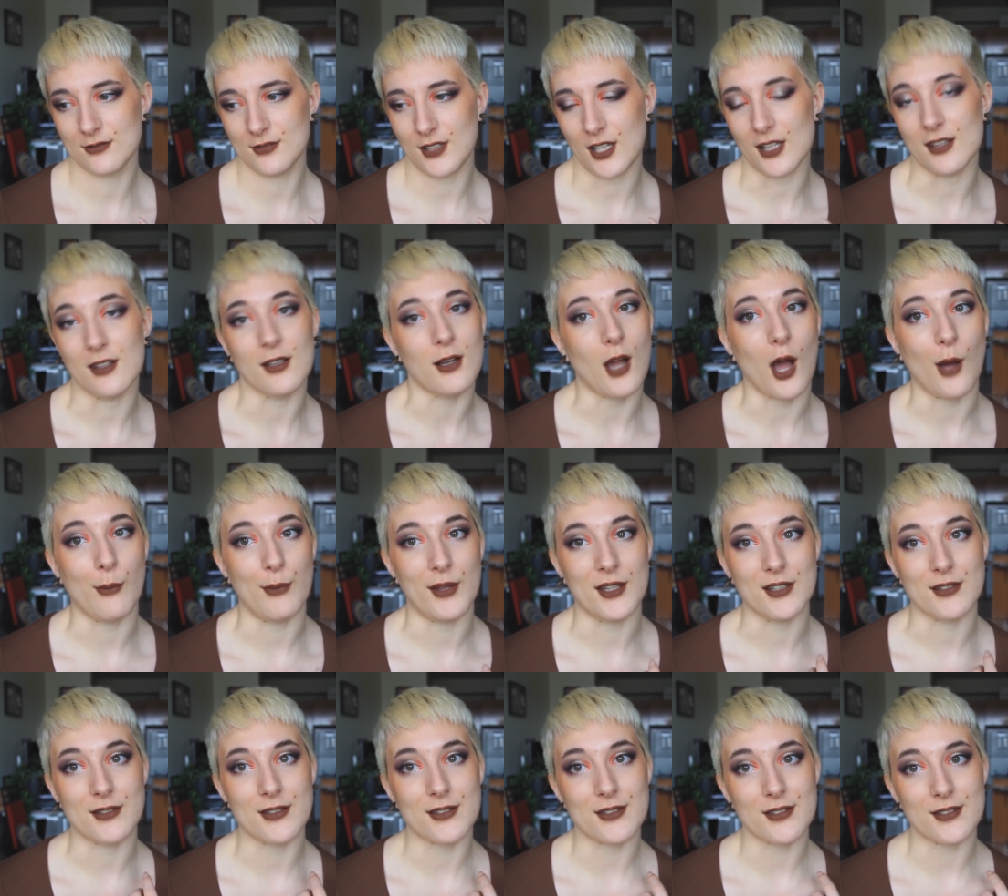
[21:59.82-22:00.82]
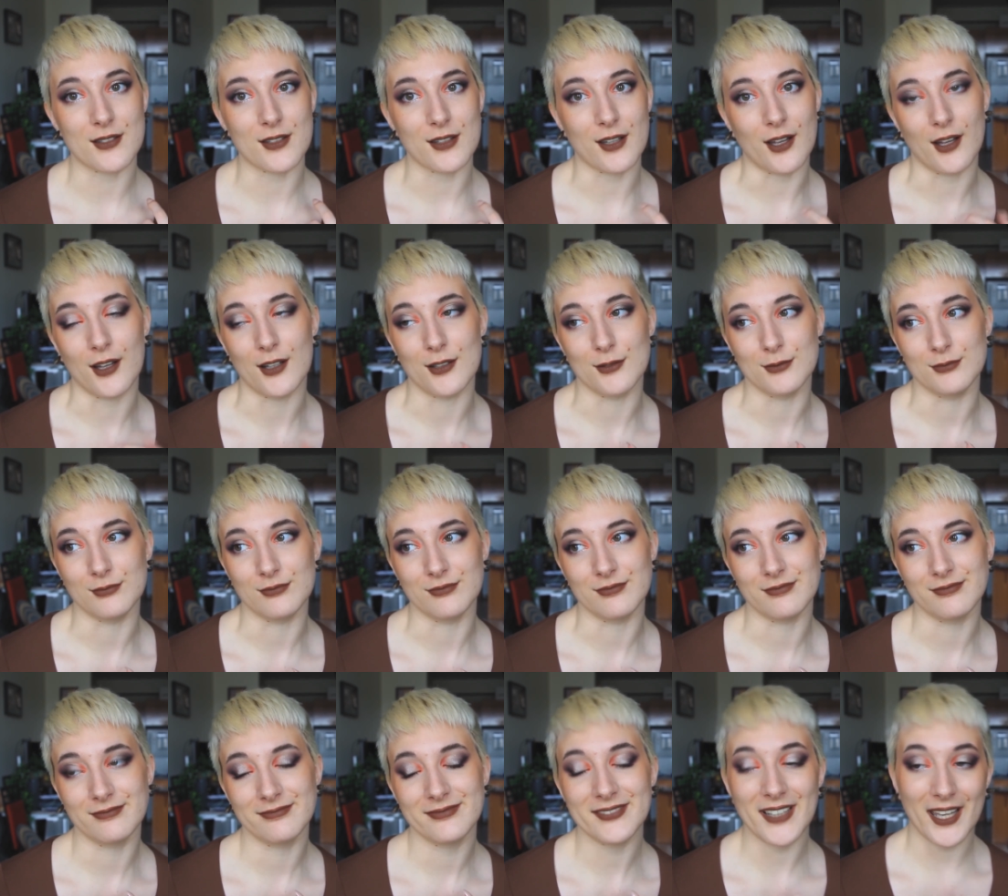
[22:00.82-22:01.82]
in the comments. Um,
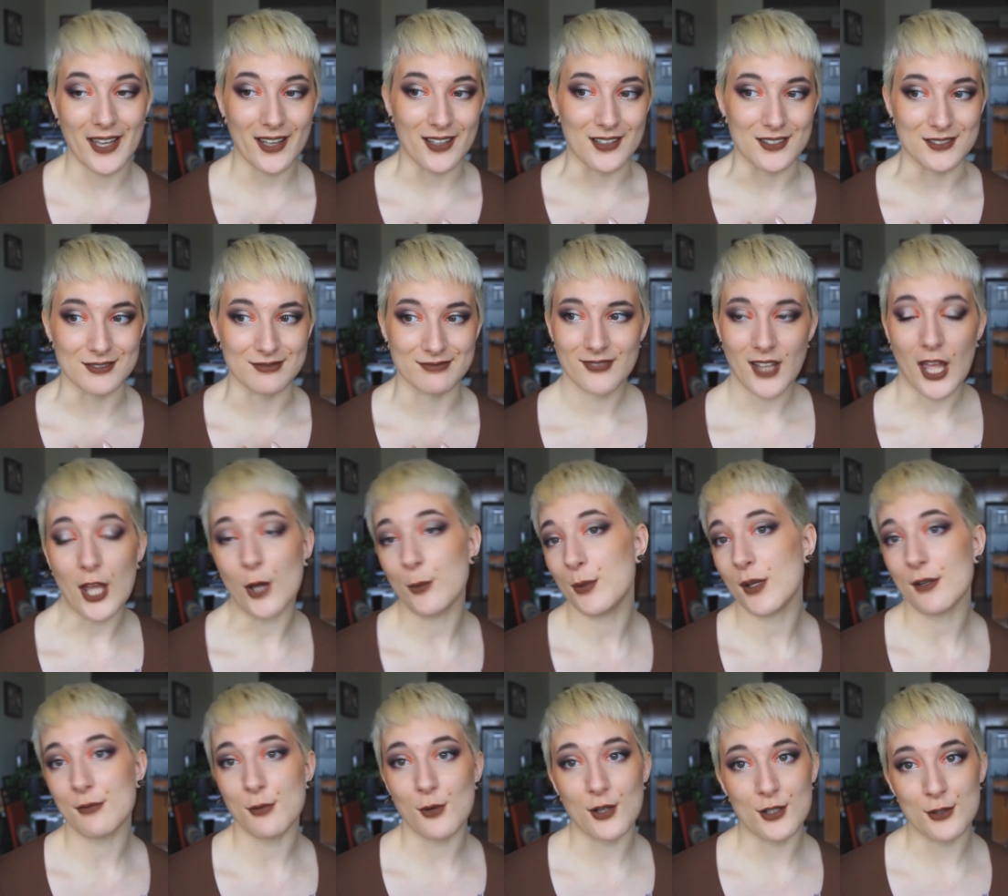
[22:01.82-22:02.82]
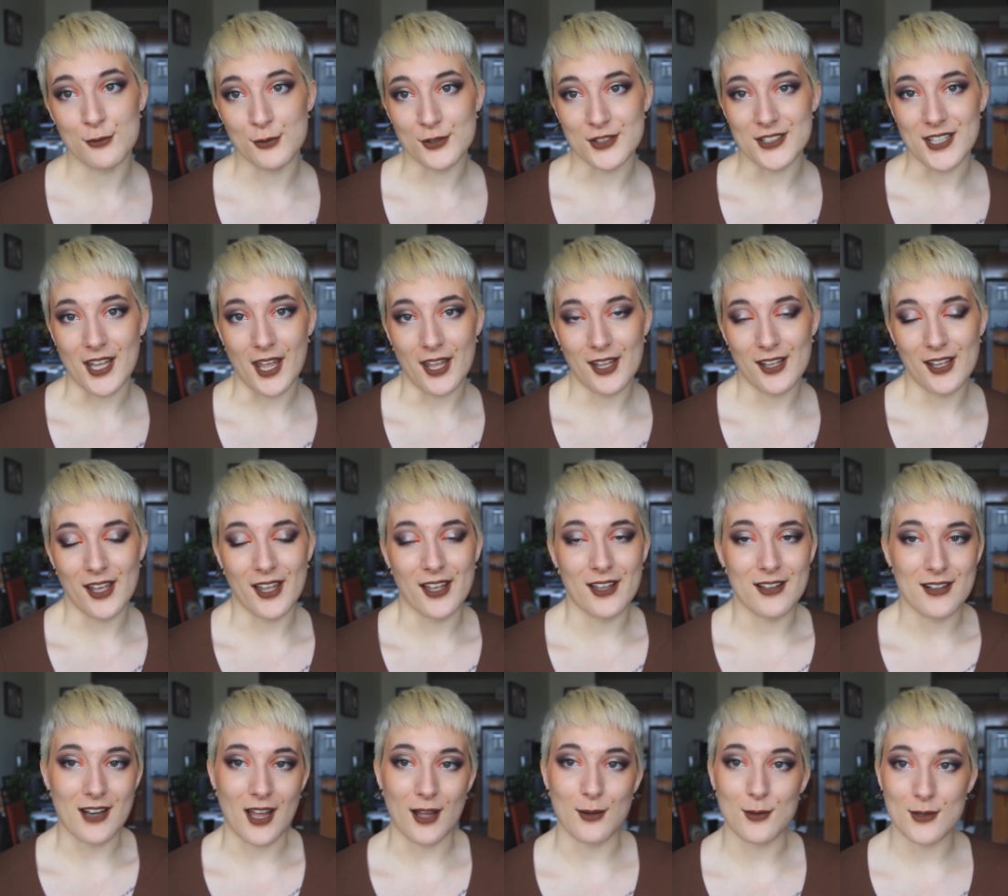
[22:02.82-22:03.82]
yeah, I hope you have a wonderful day
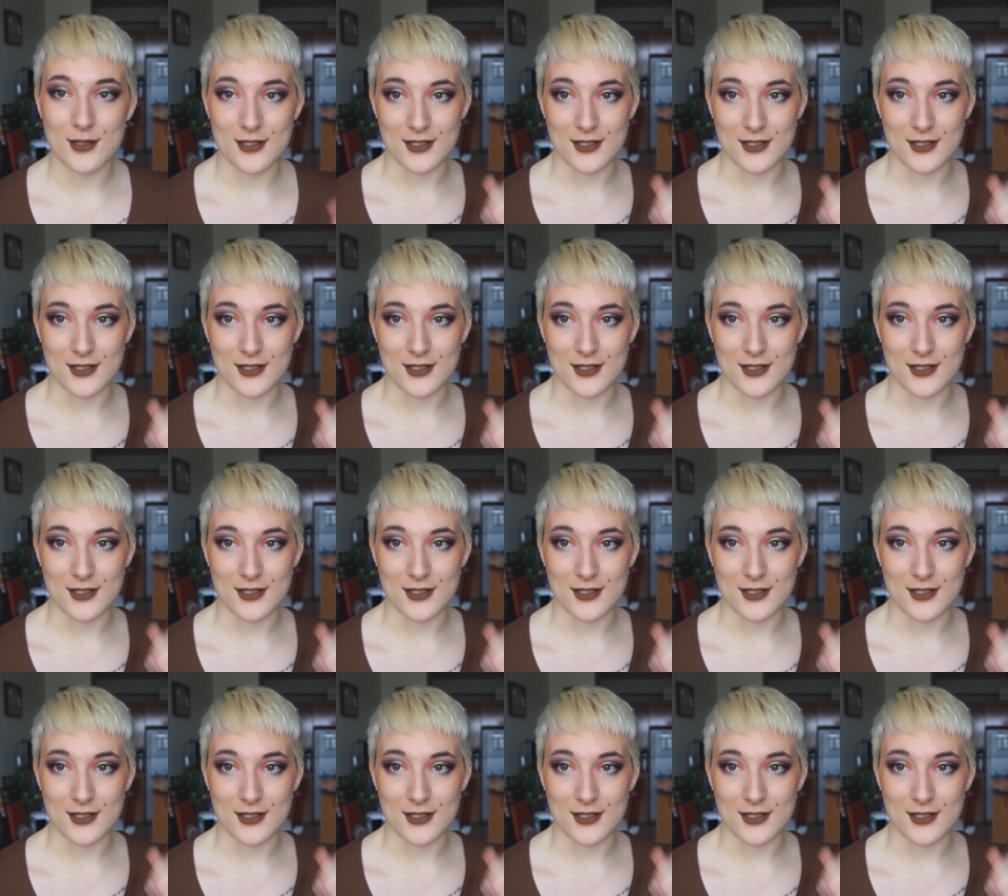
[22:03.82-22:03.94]
and I will